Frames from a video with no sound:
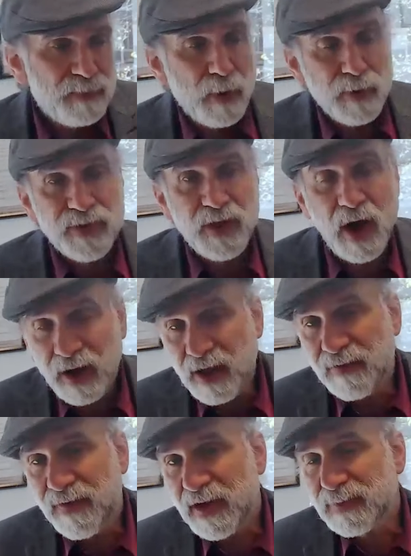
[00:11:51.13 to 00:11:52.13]
both the
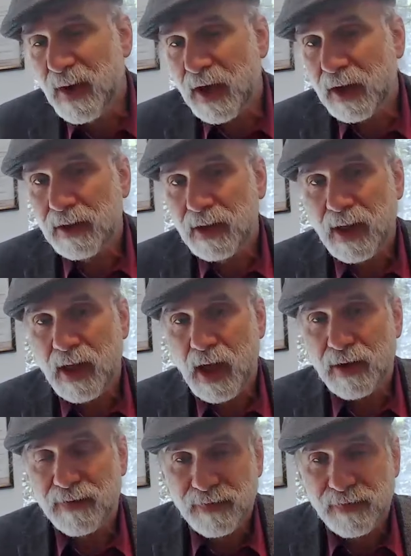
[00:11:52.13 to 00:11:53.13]
Hugging Face model
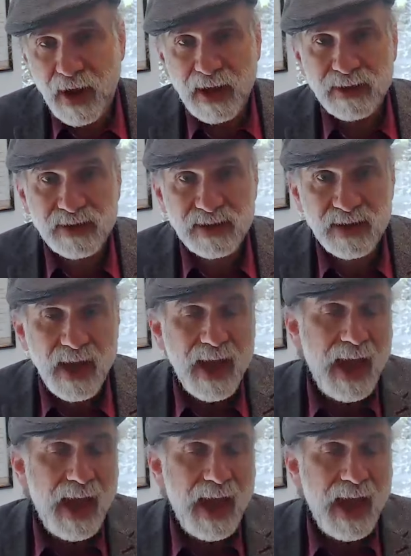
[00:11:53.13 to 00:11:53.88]
out of France